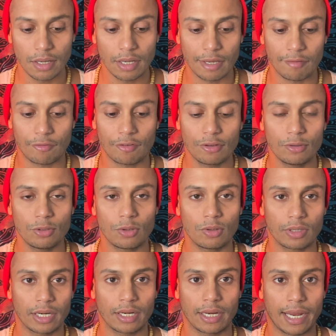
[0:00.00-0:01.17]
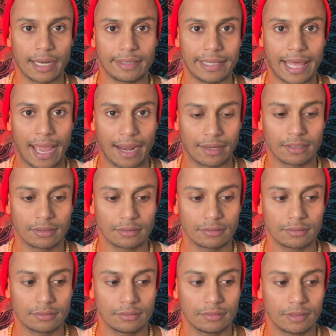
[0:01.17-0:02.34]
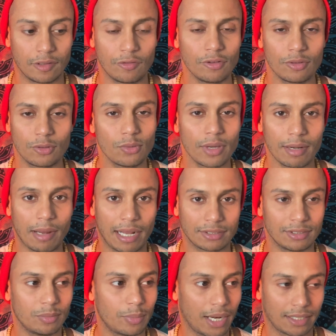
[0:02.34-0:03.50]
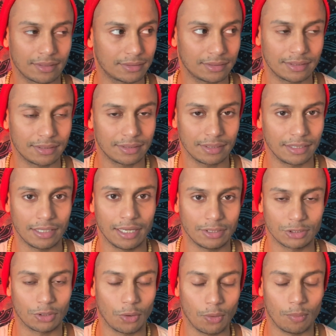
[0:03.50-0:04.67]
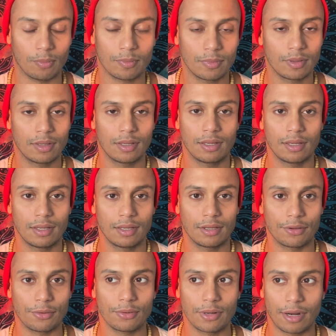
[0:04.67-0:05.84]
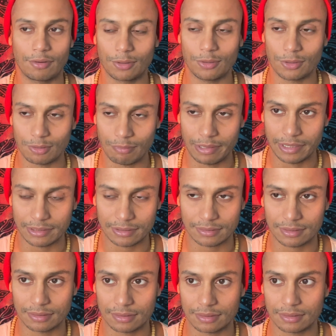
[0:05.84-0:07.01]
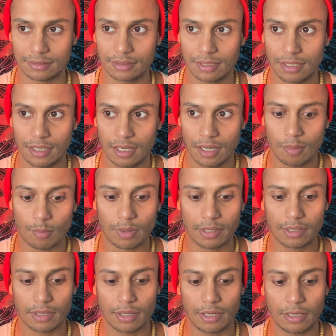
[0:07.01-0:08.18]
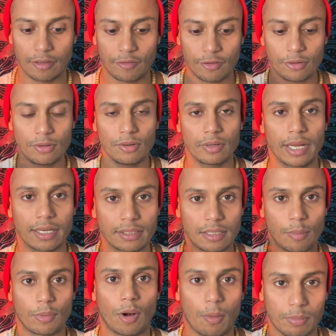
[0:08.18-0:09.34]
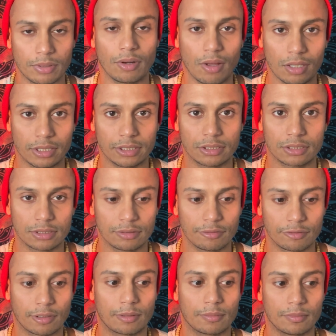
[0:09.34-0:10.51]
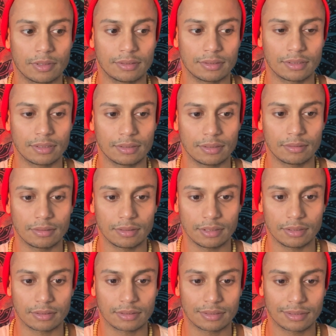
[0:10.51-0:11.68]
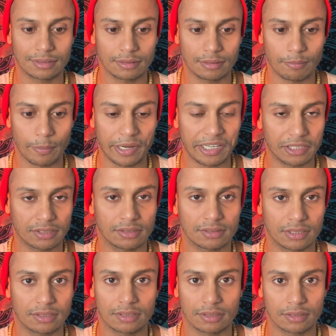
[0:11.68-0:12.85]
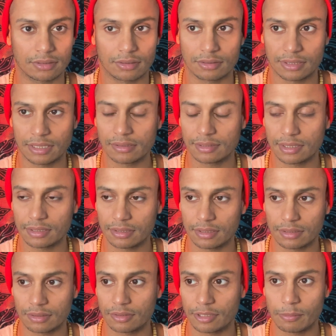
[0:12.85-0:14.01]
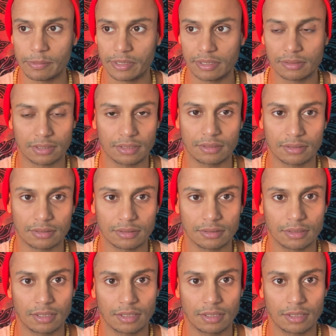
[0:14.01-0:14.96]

If you don't get that, if you can actually practice it at your home. You don't have to go to meditation centers. But if you don't get the proper knowledge from this meditation centers or Zen centers or Tibetan centers,